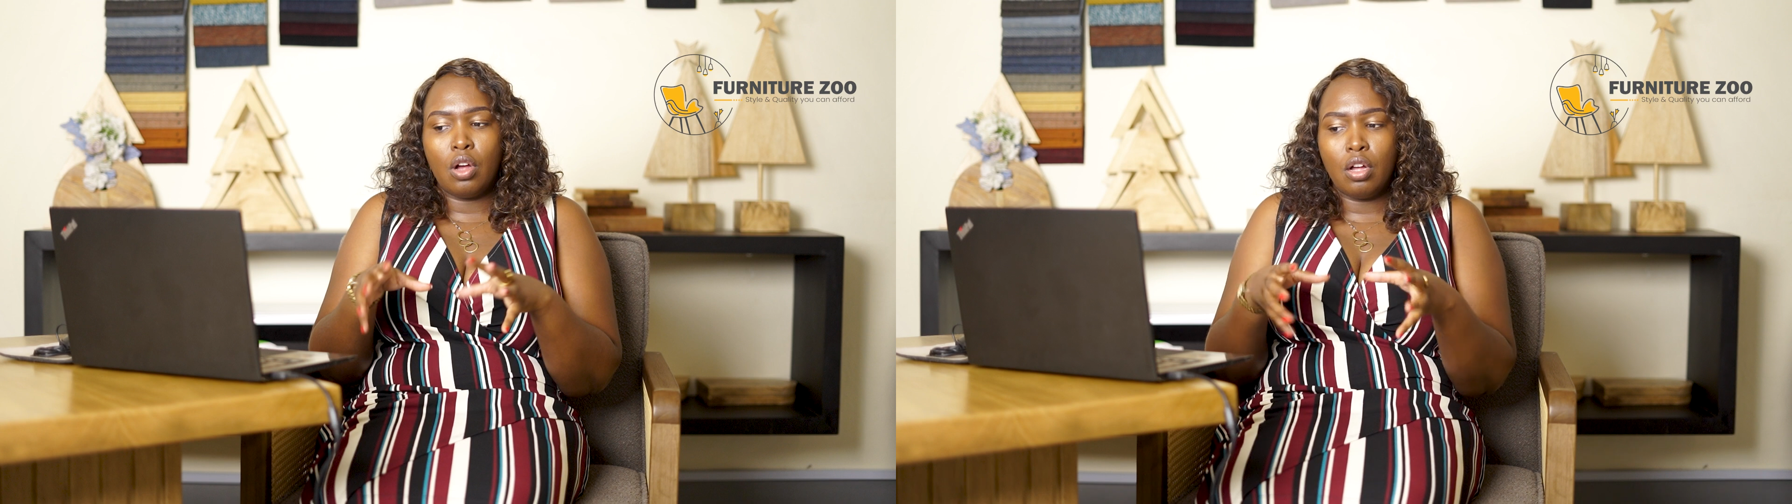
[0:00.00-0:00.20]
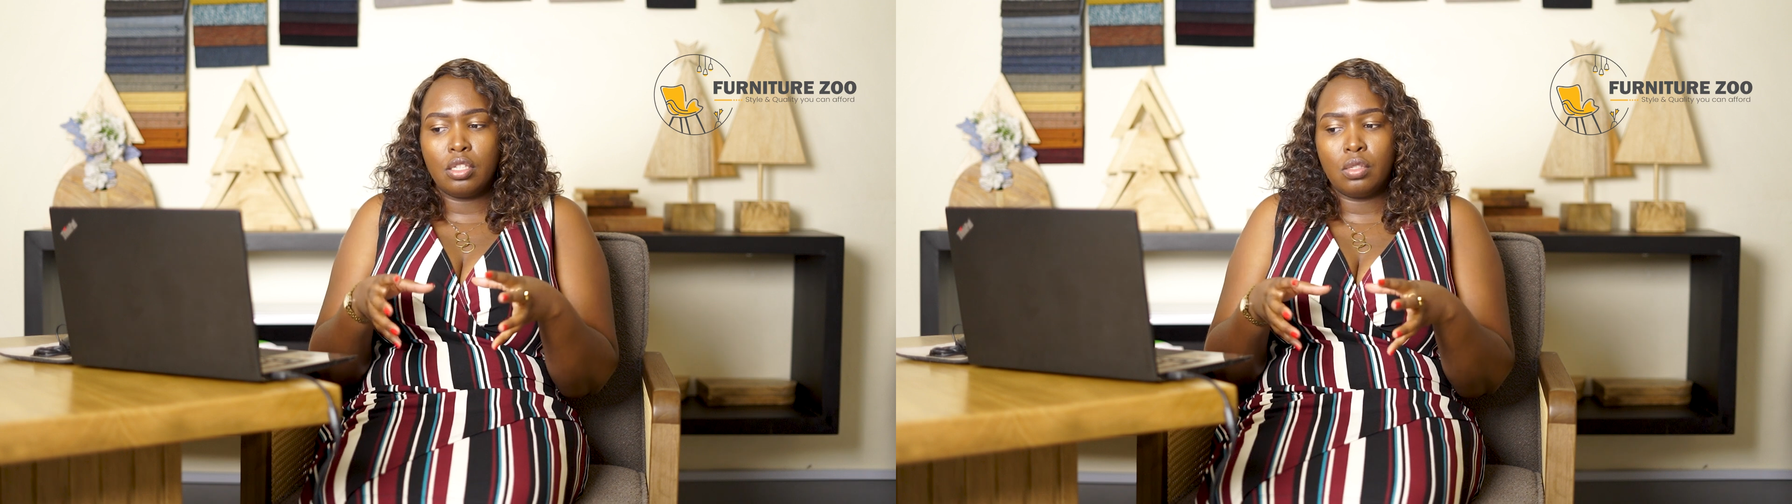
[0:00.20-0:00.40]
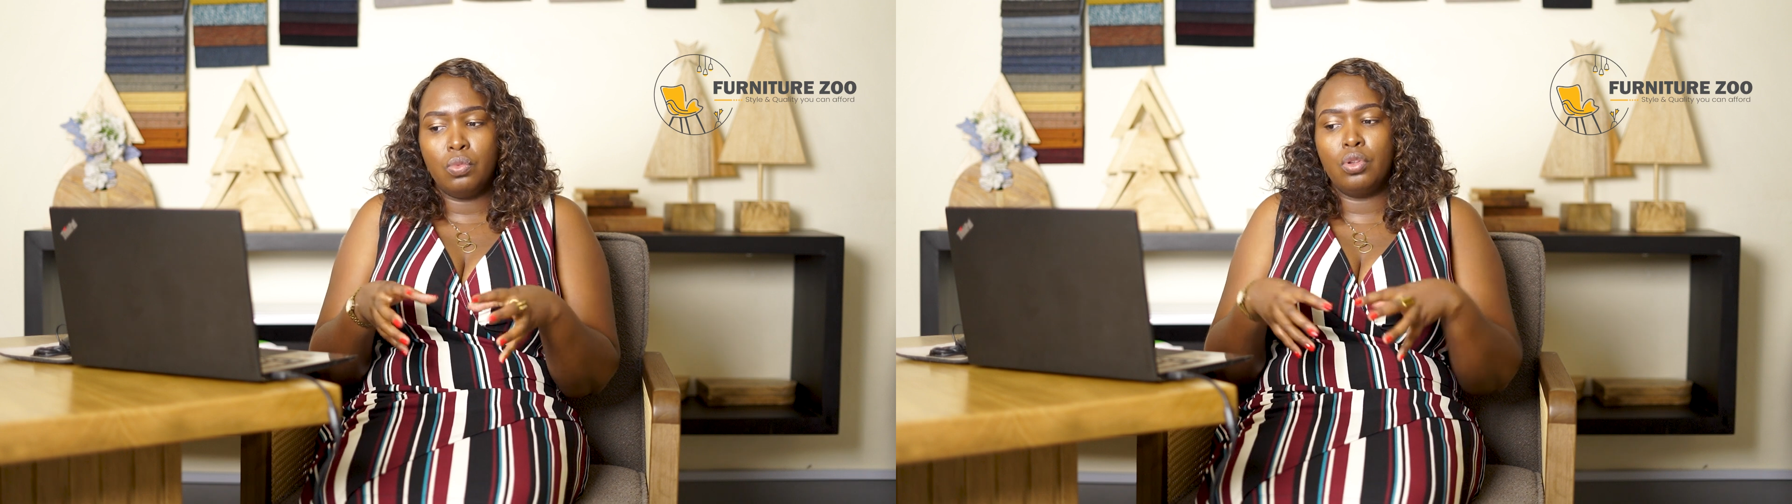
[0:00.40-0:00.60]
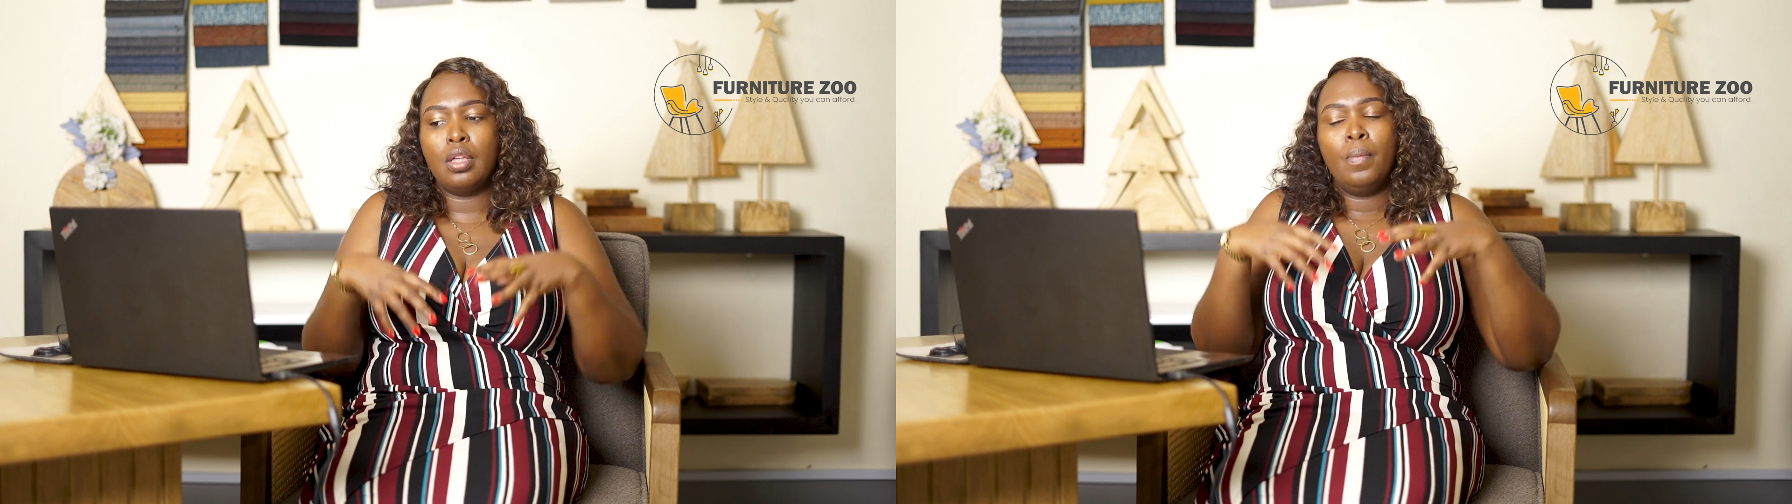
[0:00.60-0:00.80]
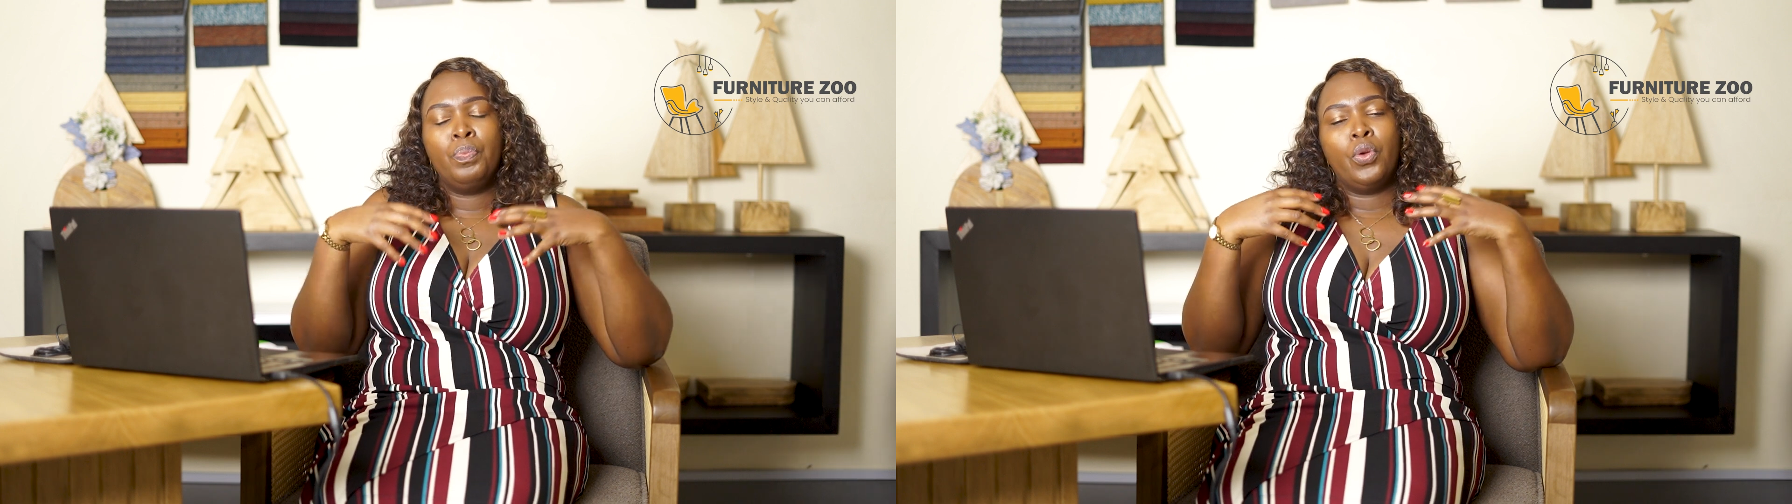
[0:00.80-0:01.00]
all smooth,
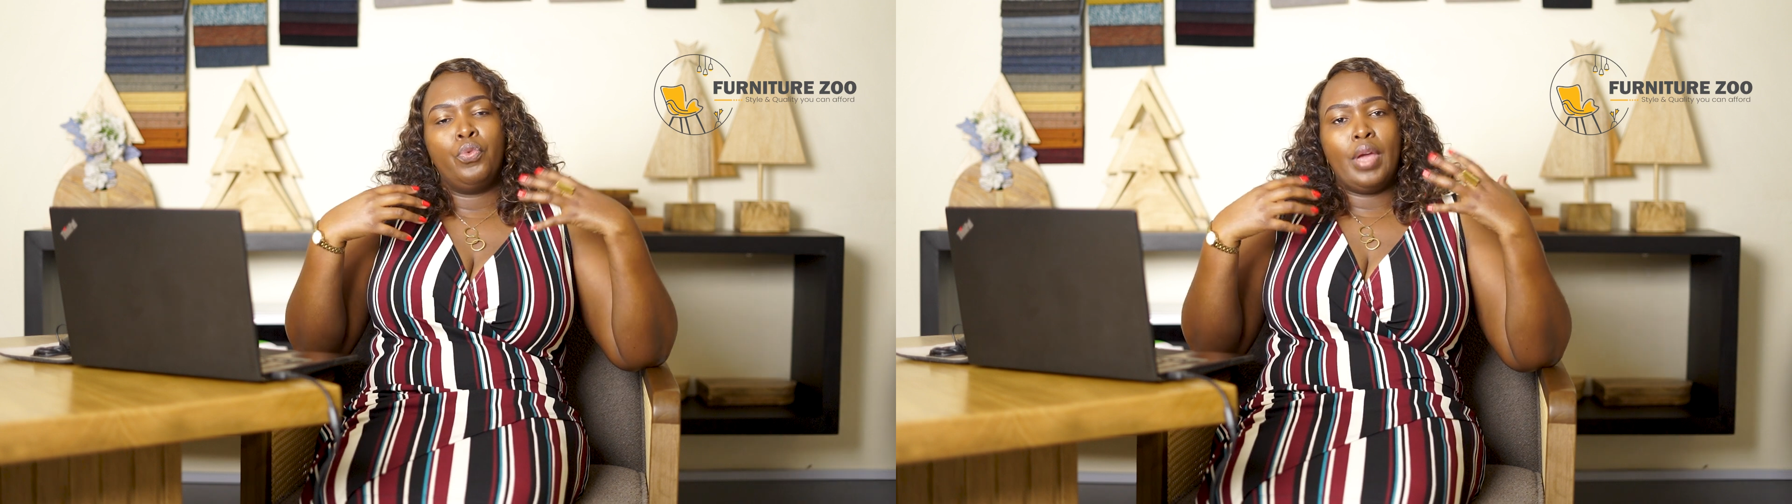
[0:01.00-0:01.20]
we